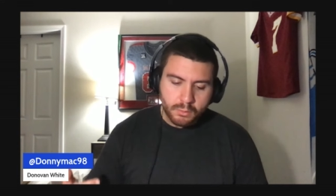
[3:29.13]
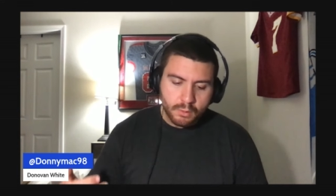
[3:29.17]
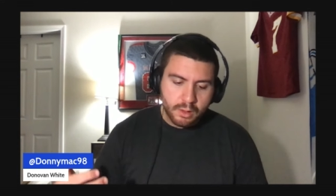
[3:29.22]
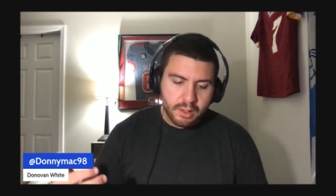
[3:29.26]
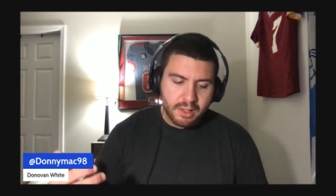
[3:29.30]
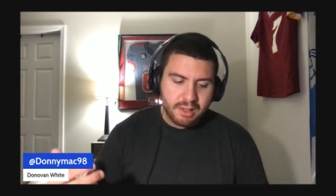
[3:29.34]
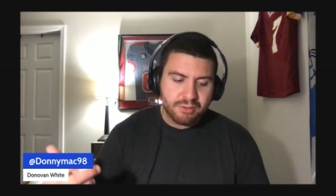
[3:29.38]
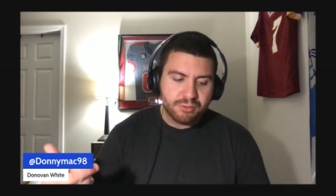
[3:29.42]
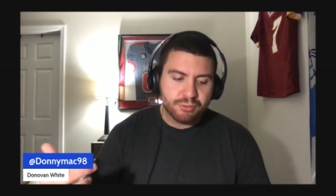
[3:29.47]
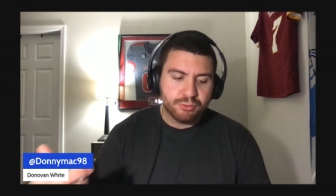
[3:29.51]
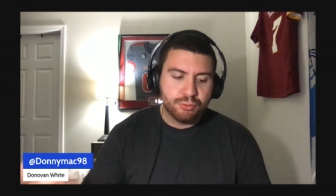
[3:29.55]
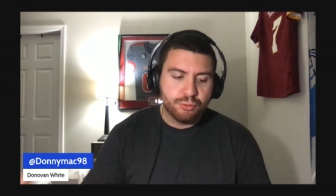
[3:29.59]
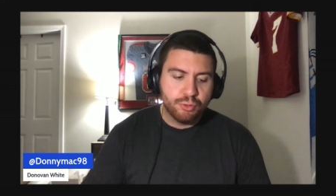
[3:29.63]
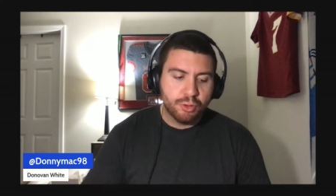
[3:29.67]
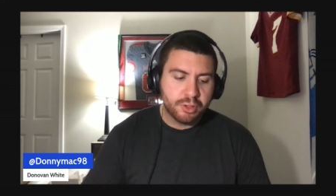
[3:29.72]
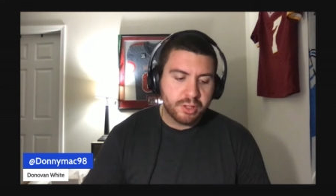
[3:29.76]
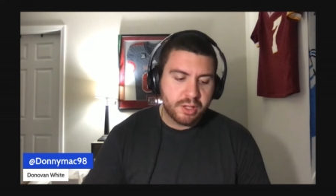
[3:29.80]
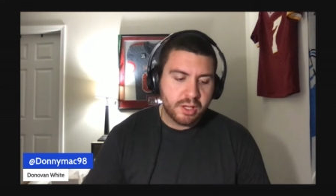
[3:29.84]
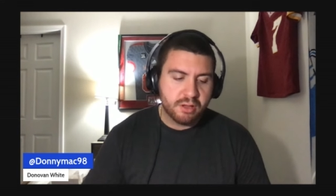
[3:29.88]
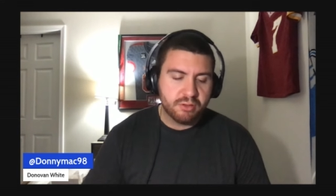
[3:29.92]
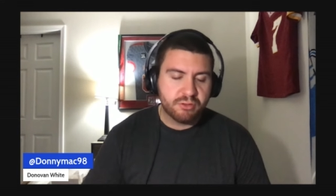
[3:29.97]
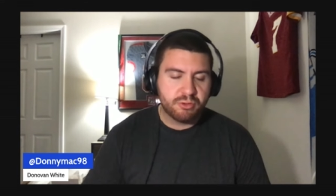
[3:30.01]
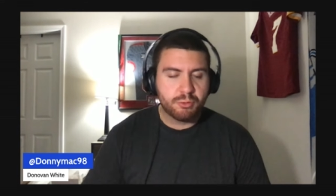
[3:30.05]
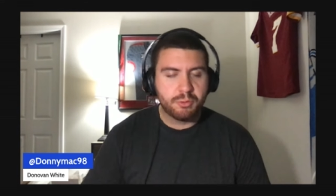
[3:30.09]
He's
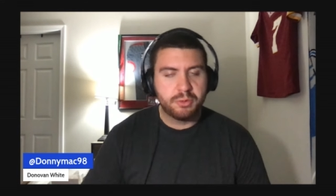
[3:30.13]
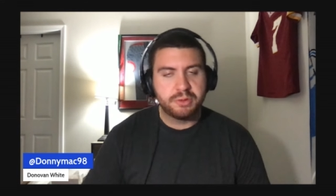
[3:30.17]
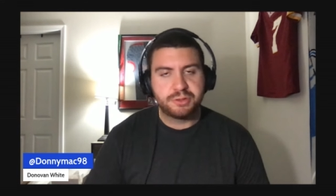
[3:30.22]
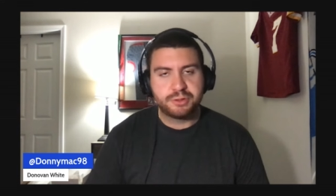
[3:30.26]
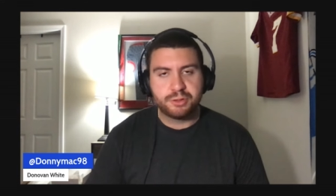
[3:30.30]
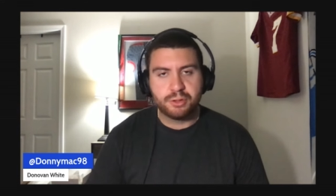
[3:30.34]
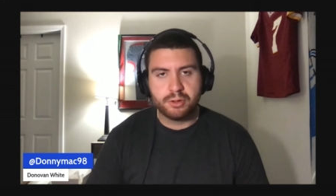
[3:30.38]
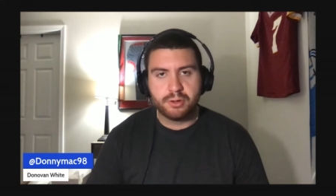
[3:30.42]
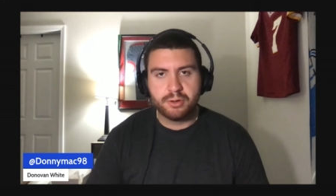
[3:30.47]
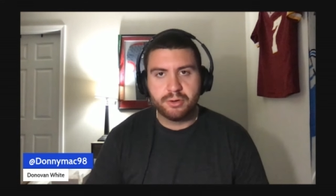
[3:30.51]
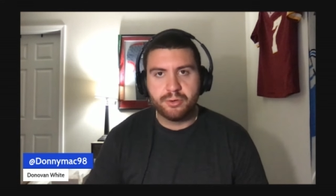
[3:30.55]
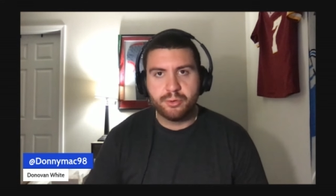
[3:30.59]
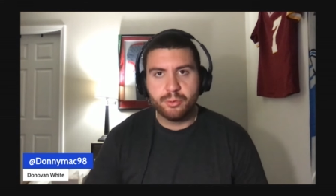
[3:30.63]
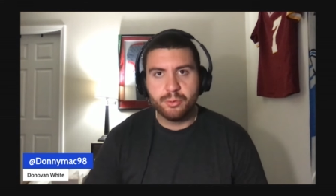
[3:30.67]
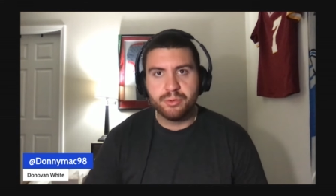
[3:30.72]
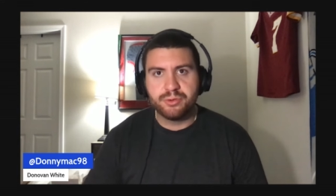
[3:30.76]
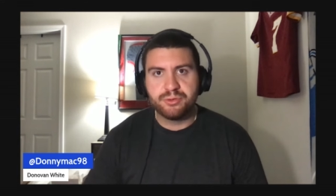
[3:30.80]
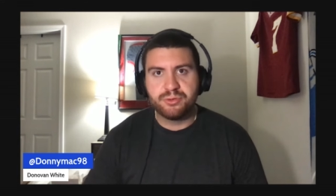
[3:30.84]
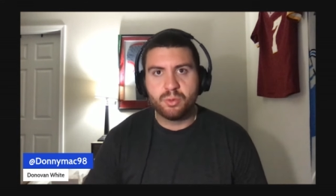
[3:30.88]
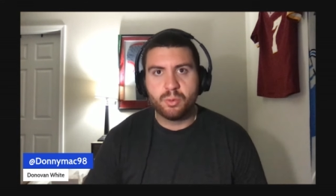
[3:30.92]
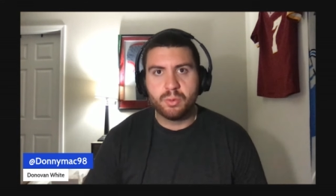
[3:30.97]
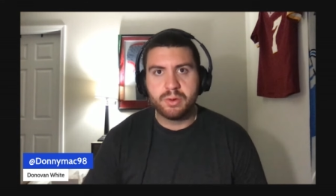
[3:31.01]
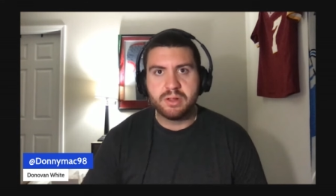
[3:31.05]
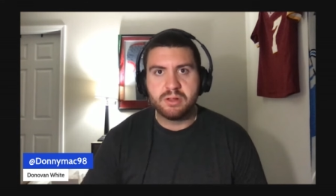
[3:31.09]
looking to return to his
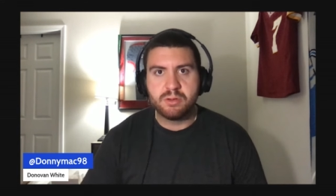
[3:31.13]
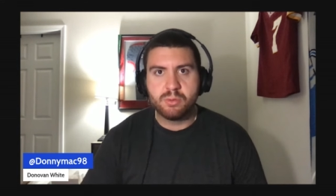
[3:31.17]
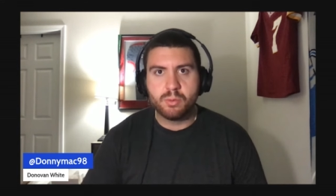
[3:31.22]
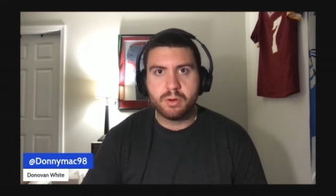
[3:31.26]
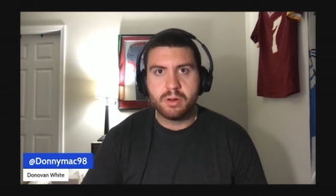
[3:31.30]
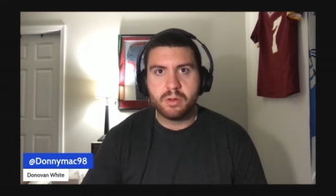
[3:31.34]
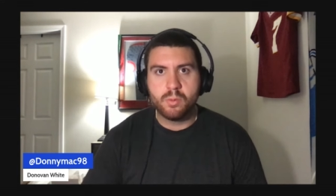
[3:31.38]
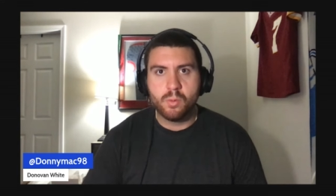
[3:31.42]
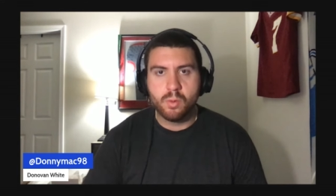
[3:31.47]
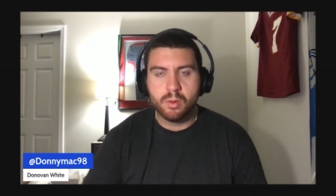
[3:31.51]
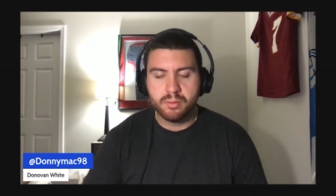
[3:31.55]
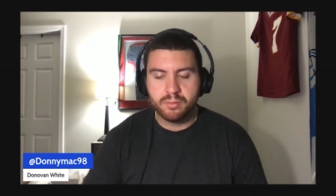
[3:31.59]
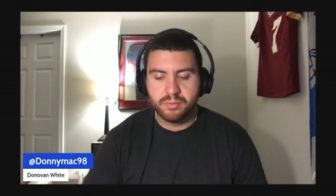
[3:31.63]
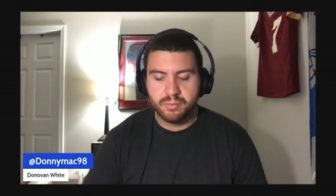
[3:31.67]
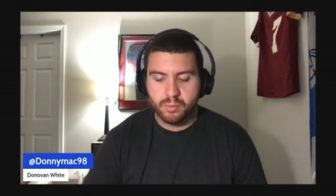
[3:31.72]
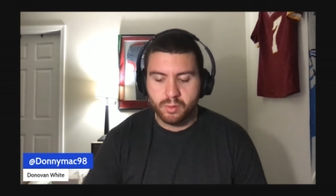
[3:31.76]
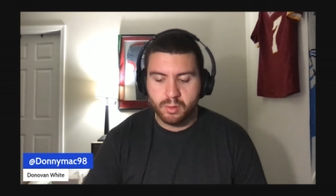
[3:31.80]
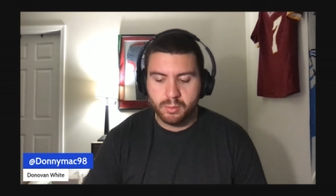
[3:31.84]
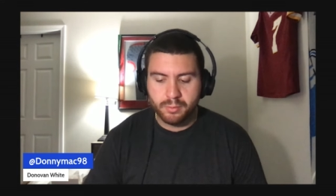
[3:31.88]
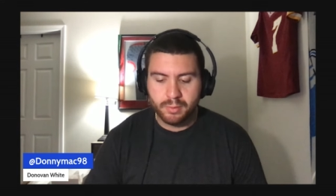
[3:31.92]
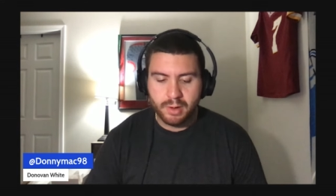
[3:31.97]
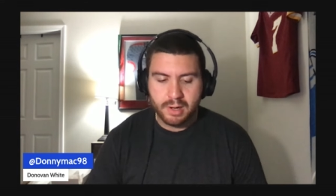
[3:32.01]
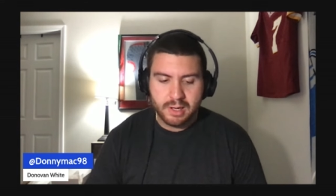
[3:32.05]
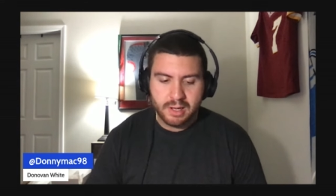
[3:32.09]
2021
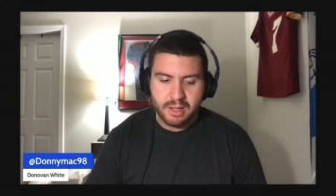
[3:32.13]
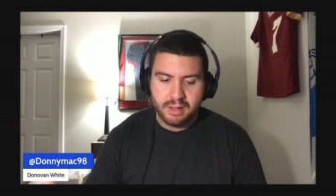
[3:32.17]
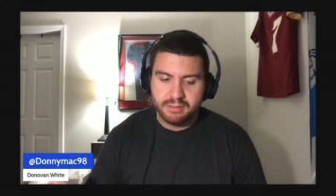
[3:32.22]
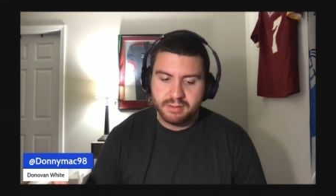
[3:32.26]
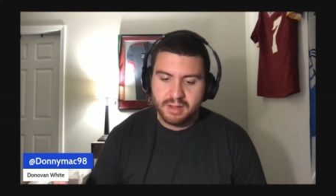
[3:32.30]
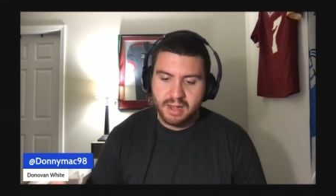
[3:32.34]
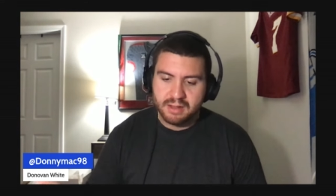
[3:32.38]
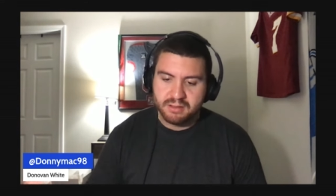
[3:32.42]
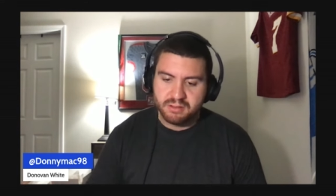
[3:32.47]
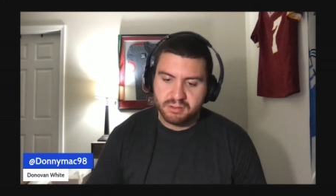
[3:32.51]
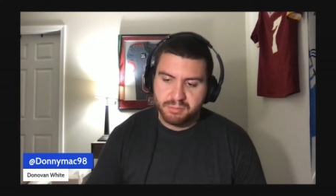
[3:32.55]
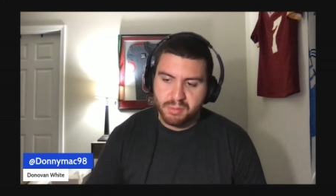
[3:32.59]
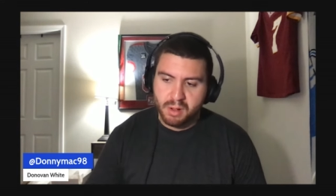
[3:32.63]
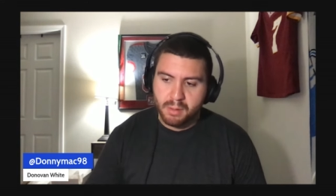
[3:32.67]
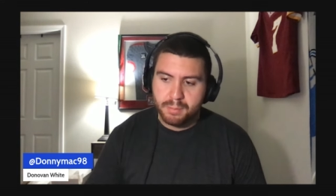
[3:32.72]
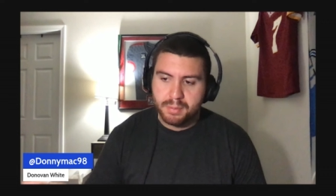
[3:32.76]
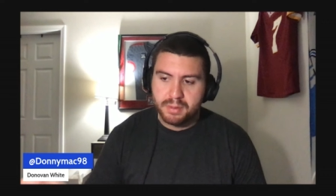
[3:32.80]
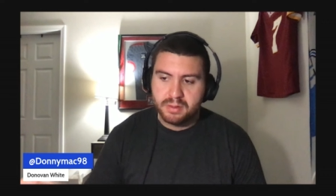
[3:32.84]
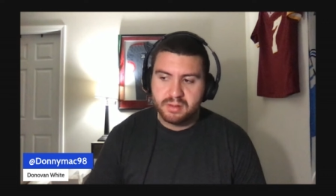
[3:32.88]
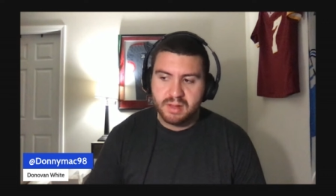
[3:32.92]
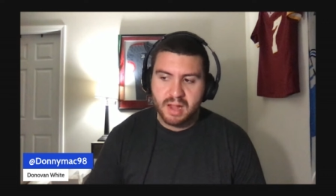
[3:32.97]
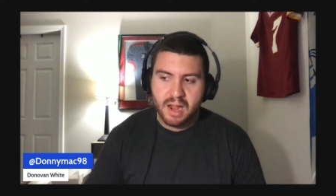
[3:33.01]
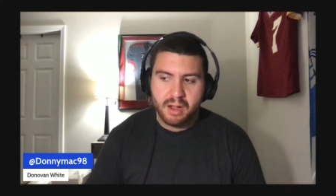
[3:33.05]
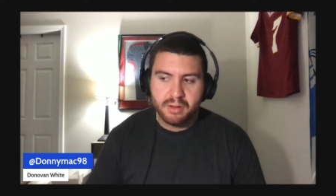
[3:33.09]
form, right? He's had some up
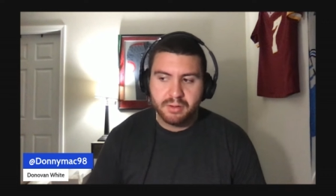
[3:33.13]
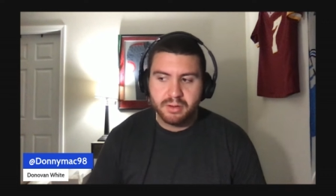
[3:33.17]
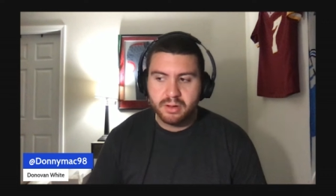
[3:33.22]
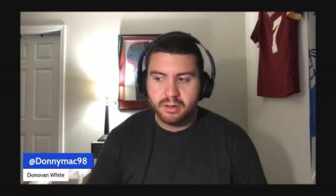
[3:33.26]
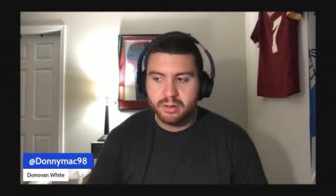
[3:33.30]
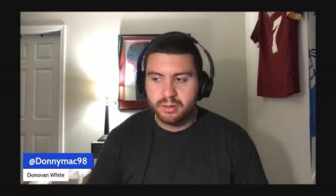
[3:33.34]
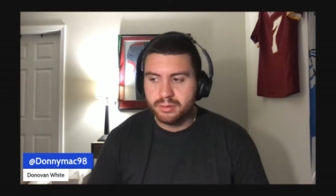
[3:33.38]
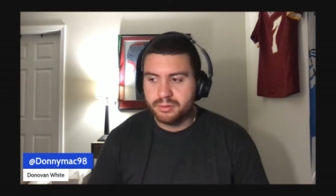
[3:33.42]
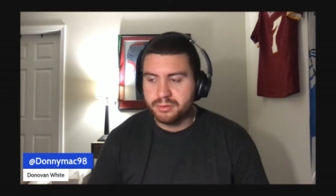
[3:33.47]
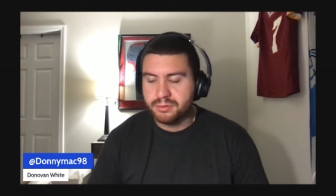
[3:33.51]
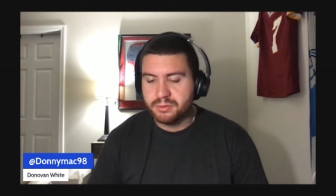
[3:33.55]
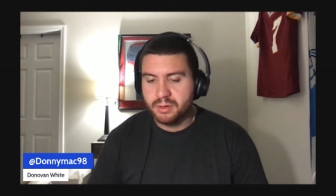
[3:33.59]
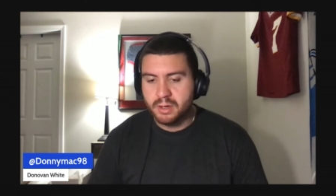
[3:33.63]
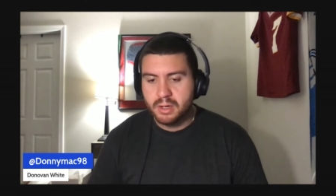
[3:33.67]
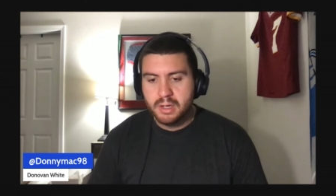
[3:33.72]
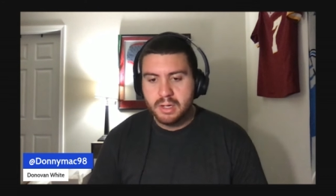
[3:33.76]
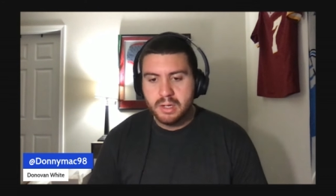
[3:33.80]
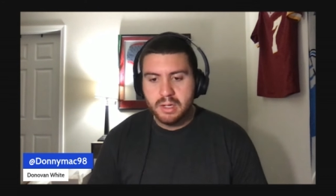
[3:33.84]
and down years.